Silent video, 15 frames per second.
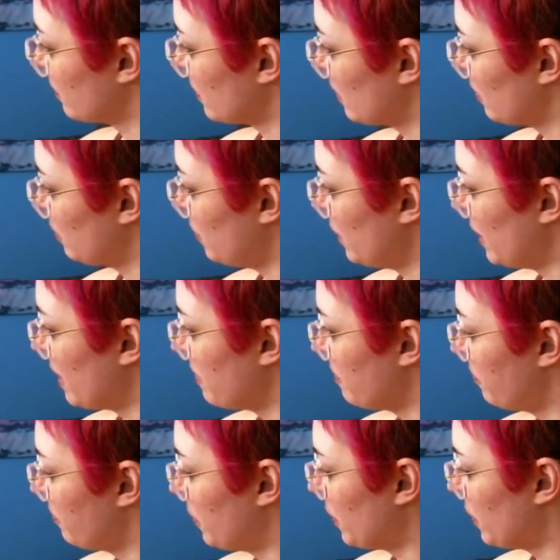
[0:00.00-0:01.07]
But yeah,
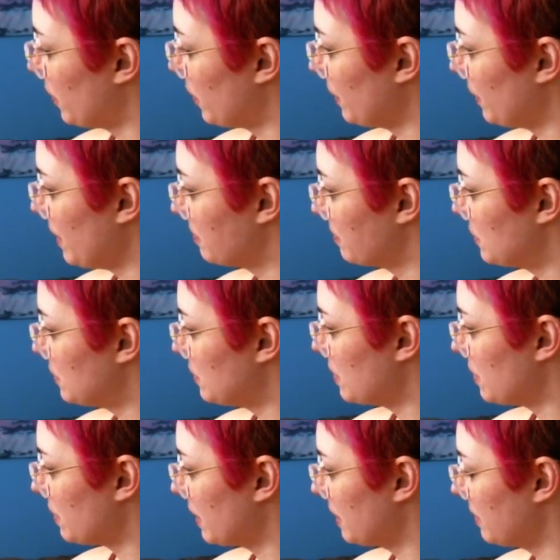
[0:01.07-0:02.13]
purring,
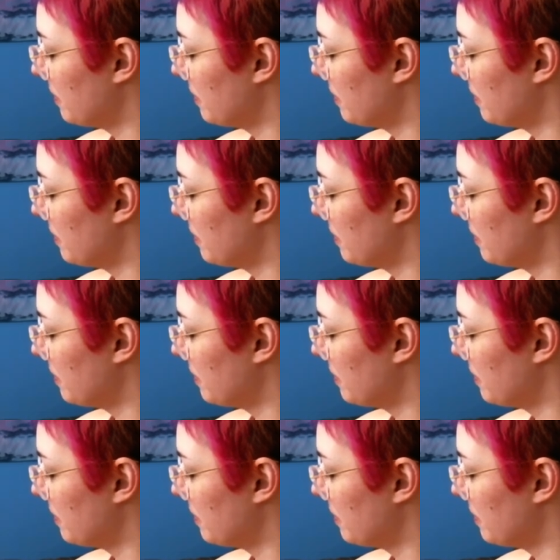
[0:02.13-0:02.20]
snoring.